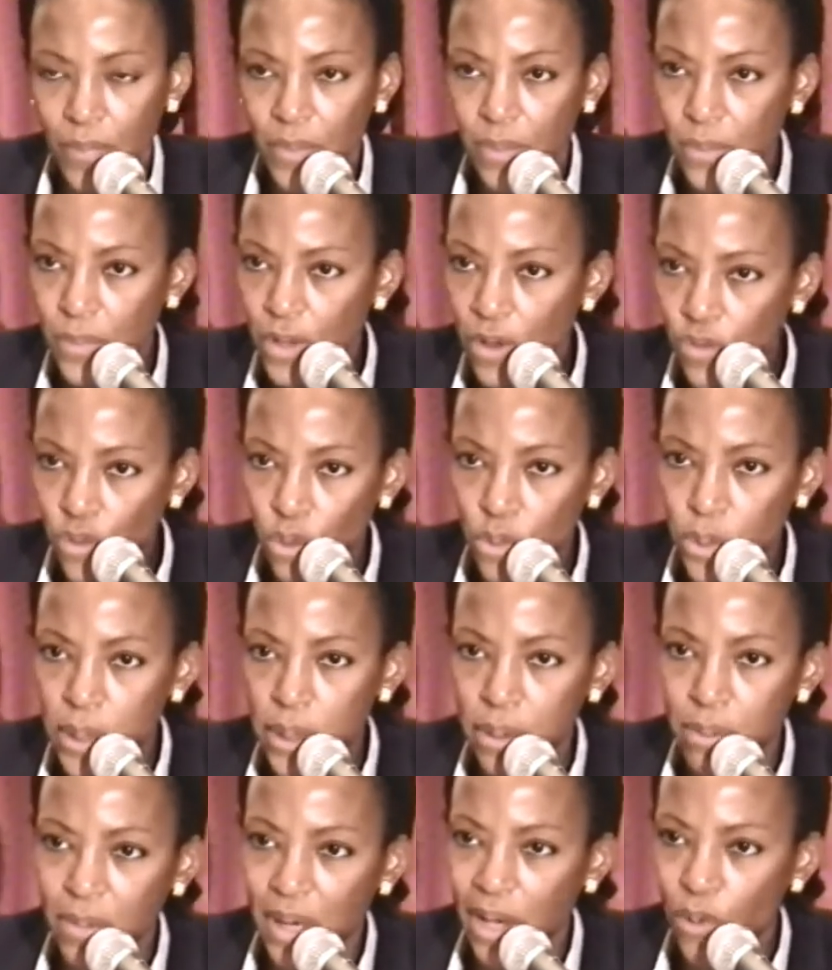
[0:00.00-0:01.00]
Of course,
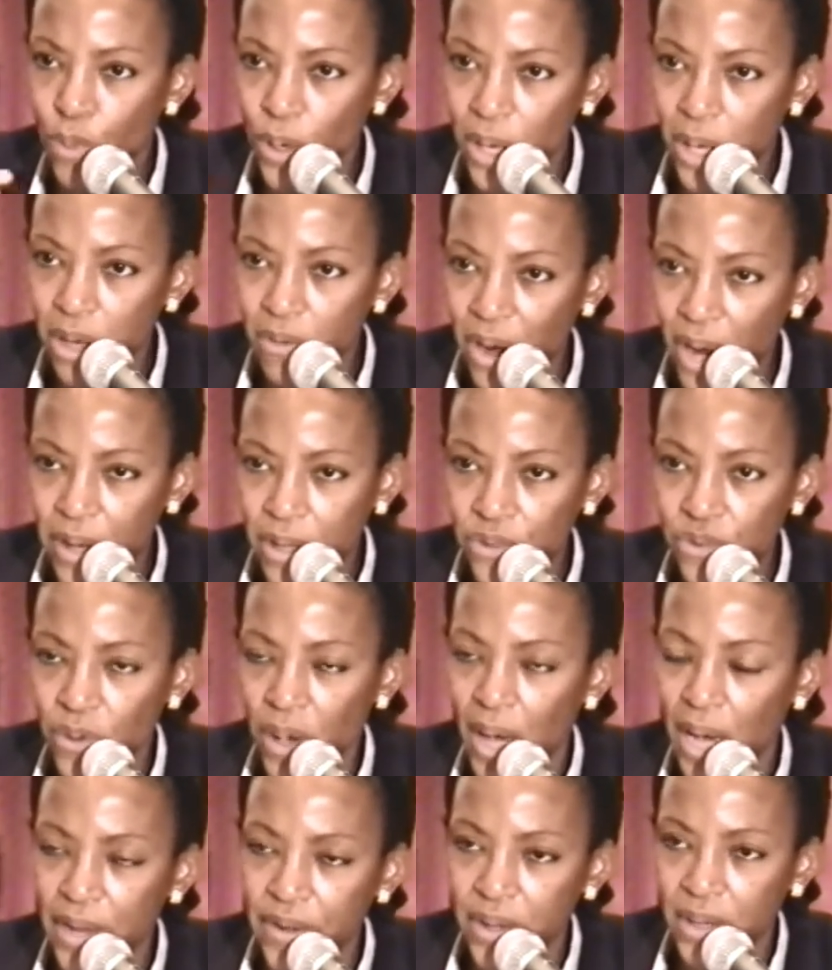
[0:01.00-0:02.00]
I quickly ran into
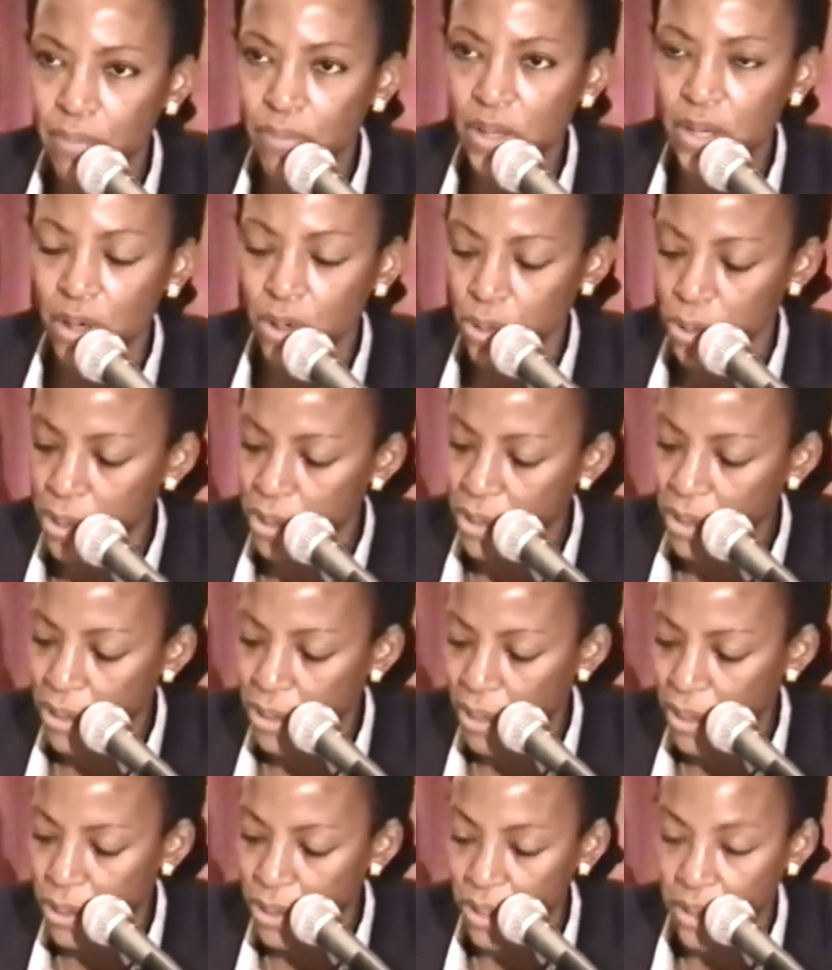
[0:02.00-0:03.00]
hiding because, as
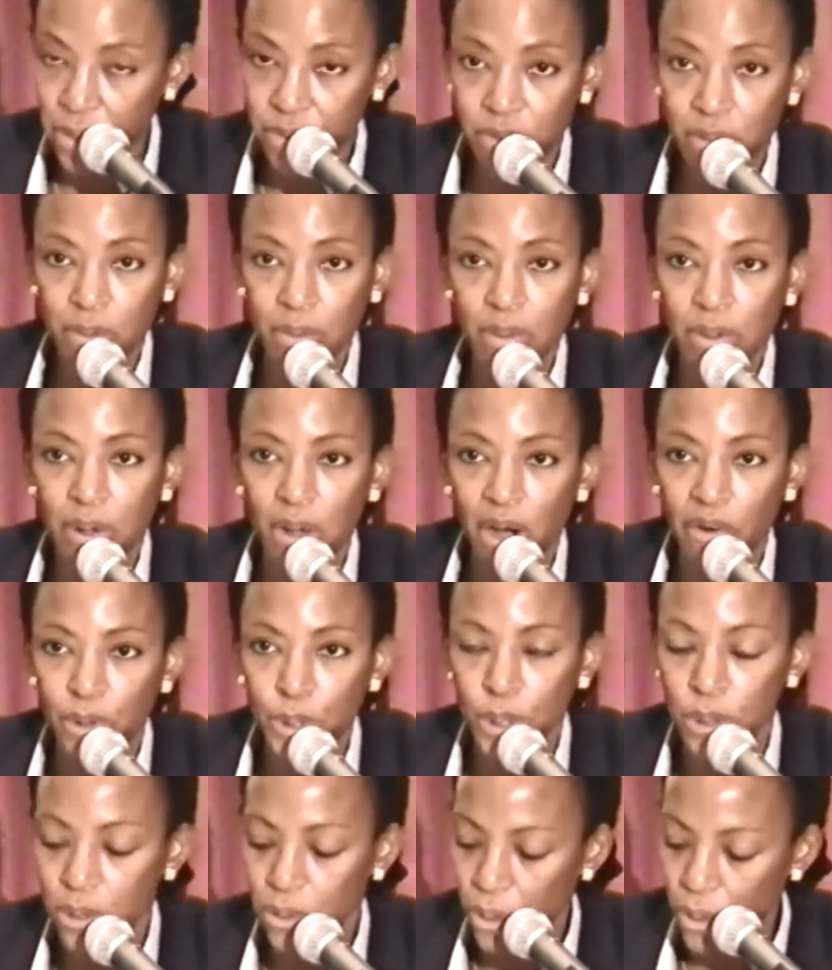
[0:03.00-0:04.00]
I said, courage
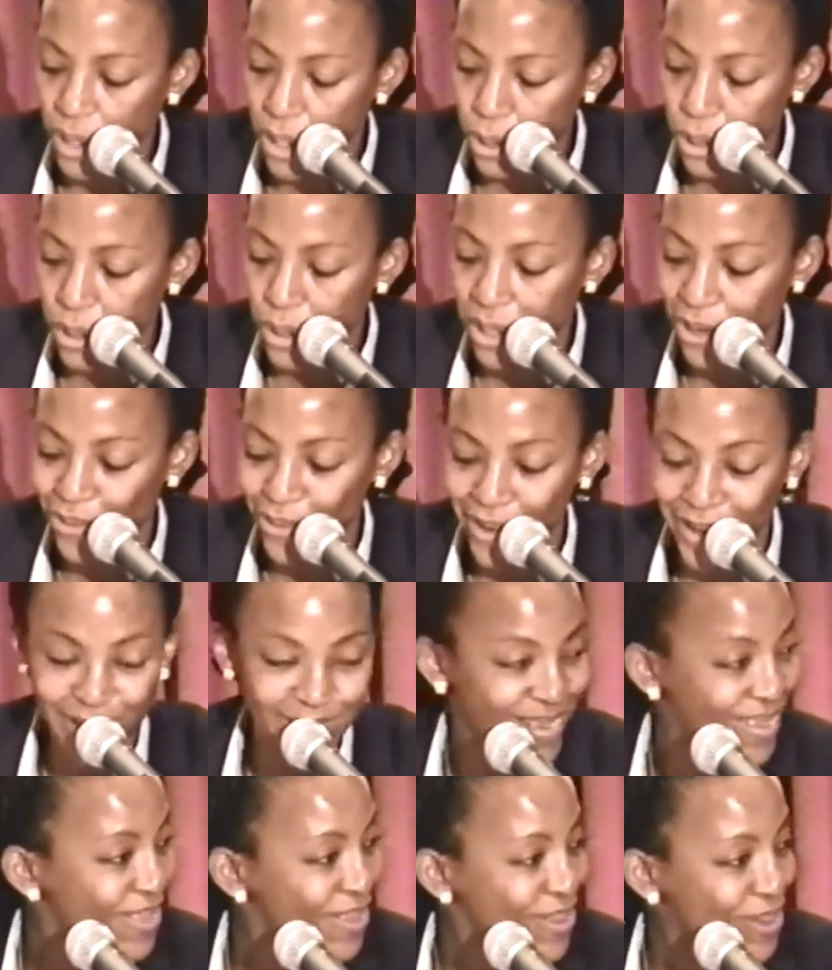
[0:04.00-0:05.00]
is not necessarily
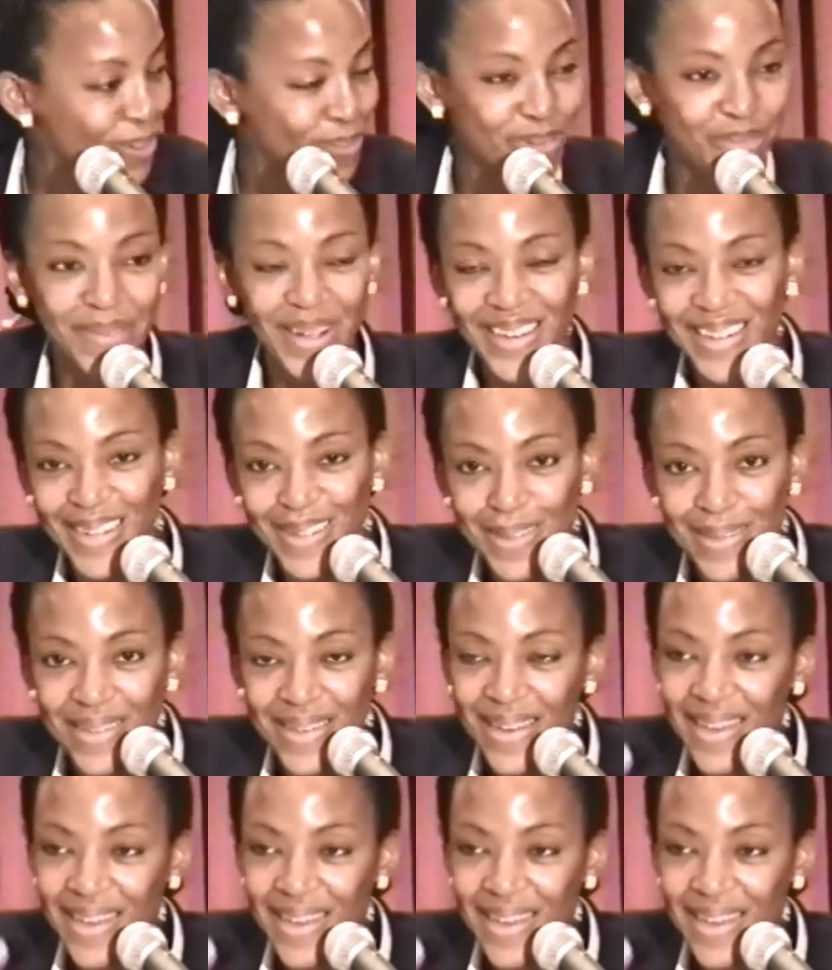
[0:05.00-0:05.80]
top of my list.